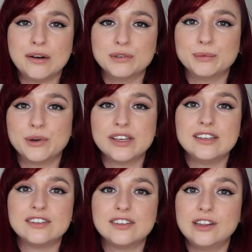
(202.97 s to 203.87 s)
was
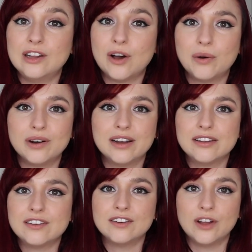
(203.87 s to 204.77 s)
walking slower
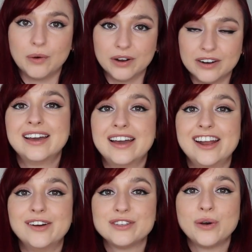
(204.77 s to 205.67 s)
and slower.
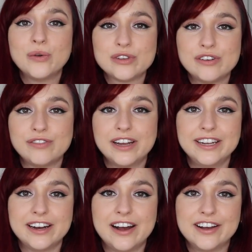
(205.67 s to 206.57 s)
And I was also
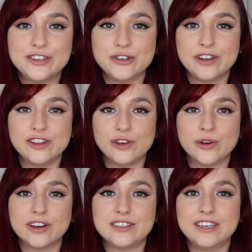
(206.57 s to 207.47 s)
finding it hard during the
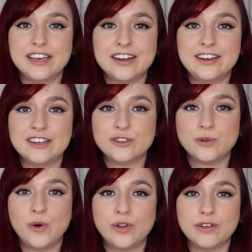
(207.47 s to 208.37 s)
yoga to get
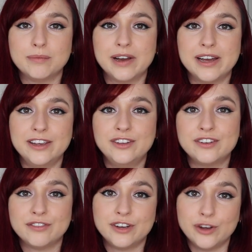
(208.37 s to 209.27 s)
into all of my
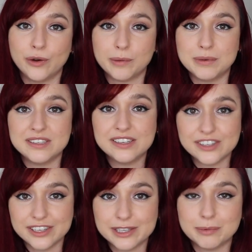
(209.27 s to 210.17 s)
different yoga
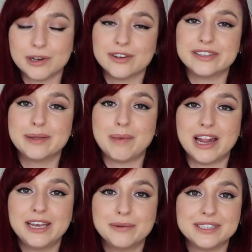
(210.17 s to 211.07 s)
positions because the
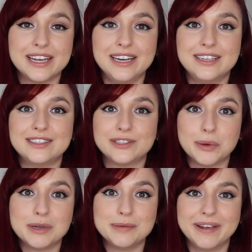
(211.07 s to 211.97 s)
belly was getting
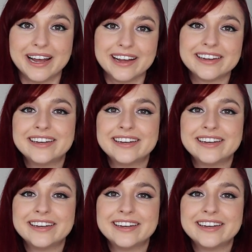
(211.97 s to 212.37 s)
so much bigger.